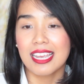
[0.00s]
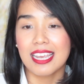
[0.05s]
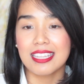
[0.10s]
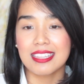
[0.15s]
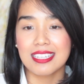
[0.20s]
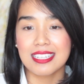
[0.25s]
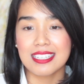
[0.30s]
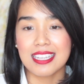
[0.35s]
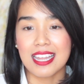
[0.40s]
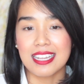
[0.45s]

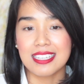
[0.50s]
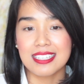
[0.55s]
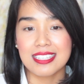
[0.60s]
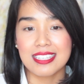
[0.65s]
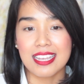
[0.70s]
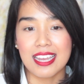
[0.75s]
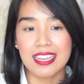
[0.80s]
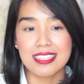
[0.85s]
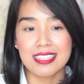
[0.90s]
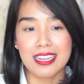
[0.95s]
in the sense
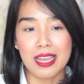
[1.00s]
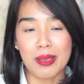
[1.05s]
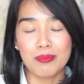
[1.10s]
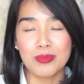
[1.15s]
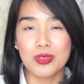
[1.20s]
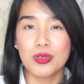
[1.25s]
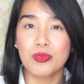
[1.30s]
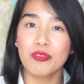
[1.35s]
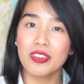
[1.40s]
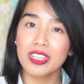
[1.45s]
that
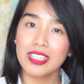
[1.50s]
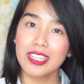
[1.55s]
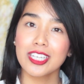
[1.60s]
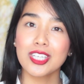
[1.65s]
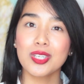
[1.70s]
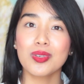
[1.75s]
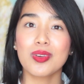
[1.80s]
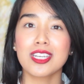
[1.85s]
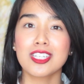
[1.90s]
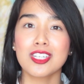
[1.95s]
um, you feel
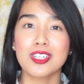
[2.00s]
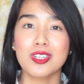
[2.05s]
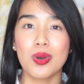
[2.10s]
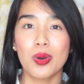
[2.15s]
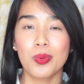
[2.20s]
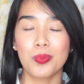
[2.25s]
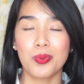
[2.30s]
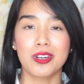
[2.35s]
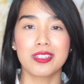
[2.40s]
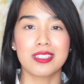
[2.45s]
like you get to
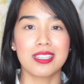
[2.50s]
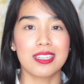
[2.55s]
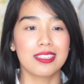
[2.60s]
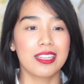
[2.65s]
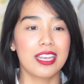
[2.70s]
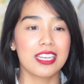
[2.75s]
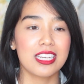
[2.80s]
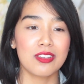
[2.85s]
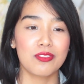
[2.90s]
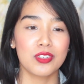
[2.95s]
know a person,
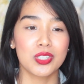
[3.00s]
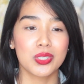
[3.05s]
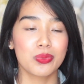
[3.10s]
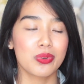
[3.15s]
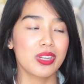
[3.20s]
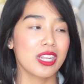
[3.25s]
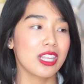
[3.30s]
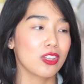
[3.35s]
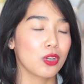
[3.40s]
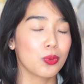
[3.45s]
like if you're
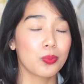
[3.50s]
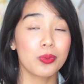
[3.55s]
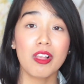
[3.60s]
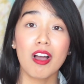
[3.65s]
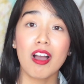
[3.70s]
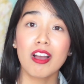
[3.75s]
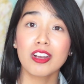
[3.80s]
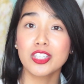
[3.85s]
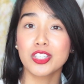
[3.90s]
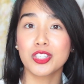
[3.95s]
reading their
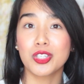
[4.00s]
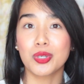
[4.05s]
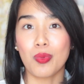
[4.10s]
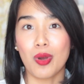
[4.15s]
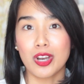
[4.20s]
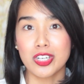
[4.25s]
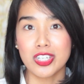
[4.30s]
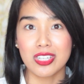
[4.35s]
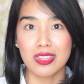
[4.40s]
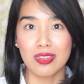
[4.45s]
blog or you're
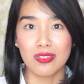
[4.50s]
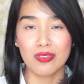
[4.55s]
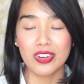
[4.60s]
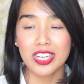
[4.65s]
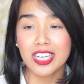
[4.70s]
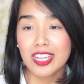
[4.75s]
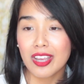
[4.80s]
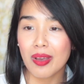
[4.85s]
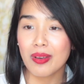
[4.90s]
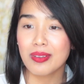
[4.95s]
watching their
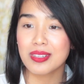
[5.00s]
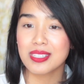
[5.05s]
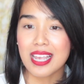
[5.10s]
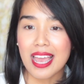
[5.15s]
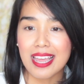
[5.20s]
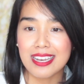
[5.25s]
videos,